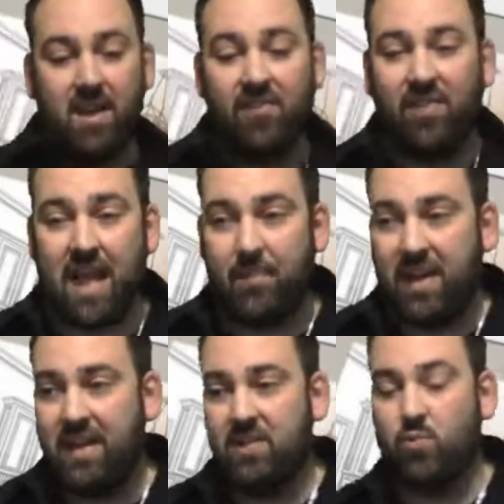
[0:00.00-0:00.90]
Flat
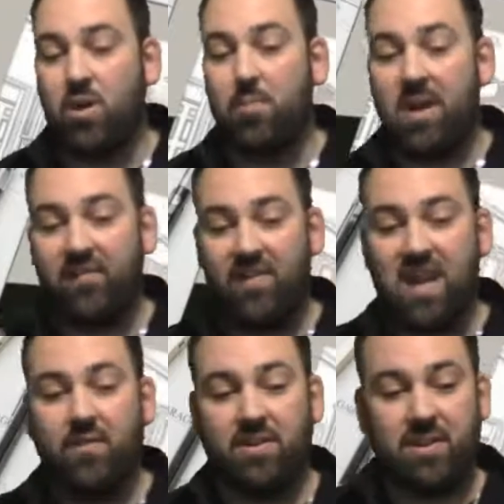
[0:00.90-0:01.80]
paint is one of my
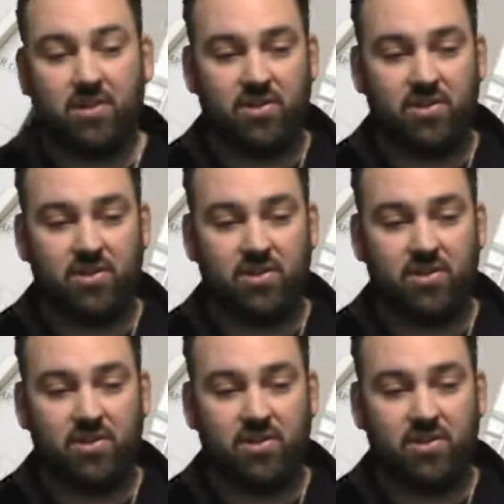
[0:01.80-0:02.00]
favorites here.